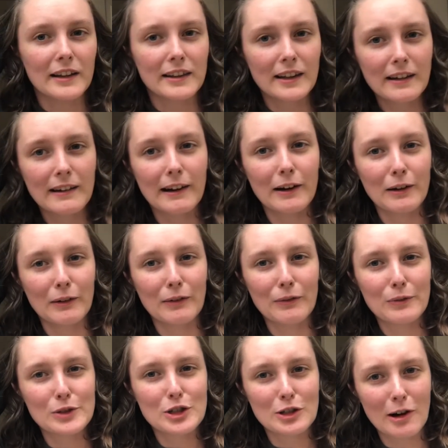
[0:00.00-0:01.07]
think I
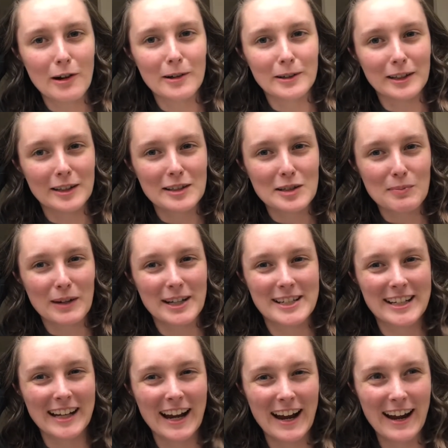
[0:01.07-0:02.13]
started this by
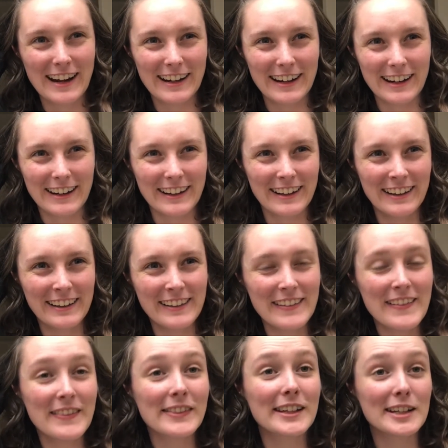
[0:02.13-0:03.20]
saying
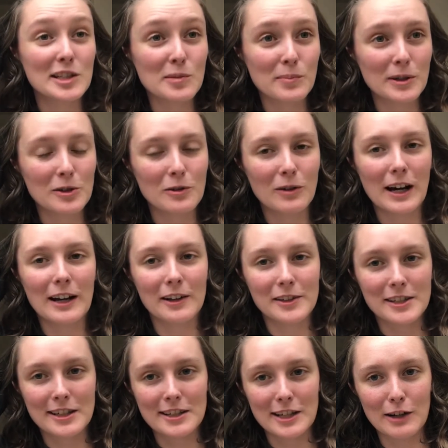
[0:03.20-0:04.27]
it's been a while
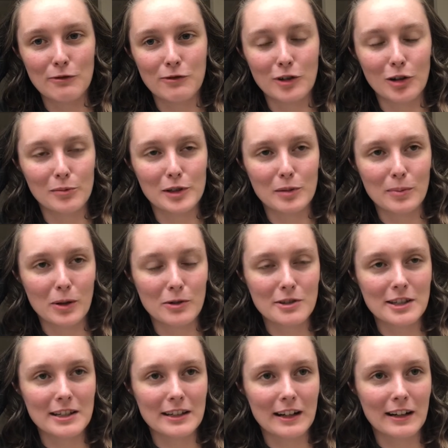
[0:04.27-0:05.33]
since I filmed or
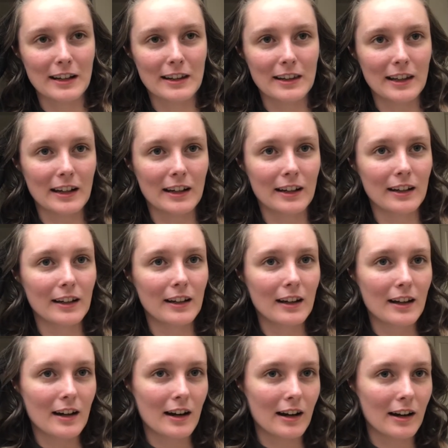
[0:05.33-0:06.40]
posted anything,
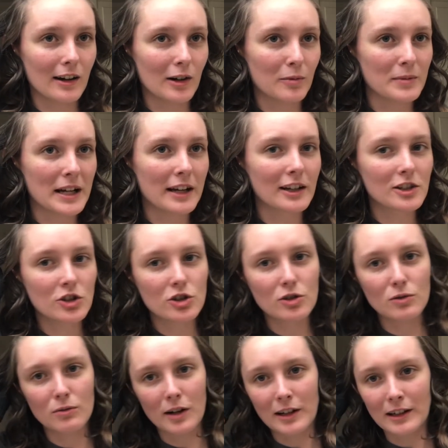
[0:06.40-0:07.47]
and I
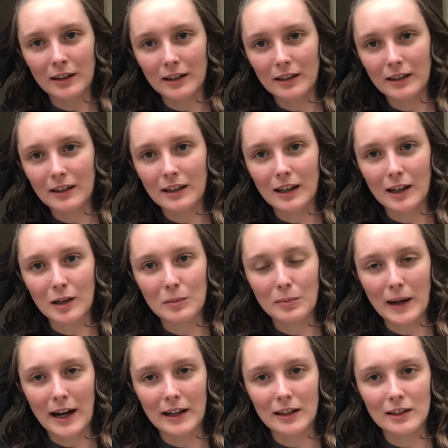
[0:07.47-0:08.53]
do want to get
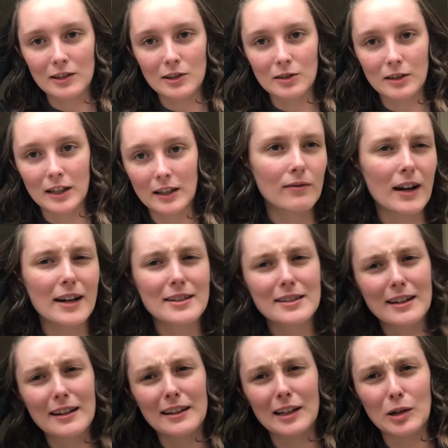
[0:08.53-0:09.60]
back into it. I
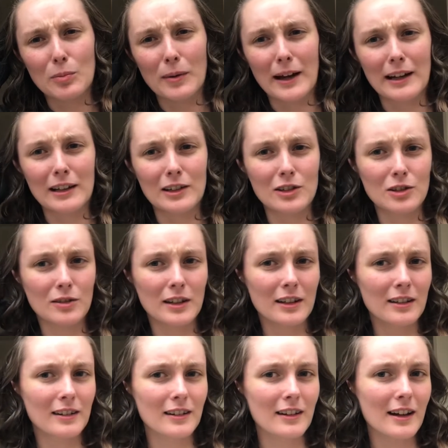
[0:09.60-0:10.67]
say get back into
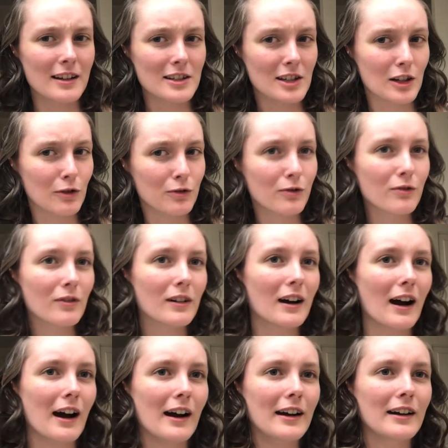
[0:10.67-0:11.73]
it as if
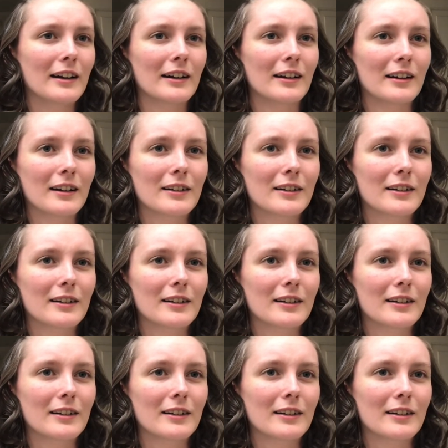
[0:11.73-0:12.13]
I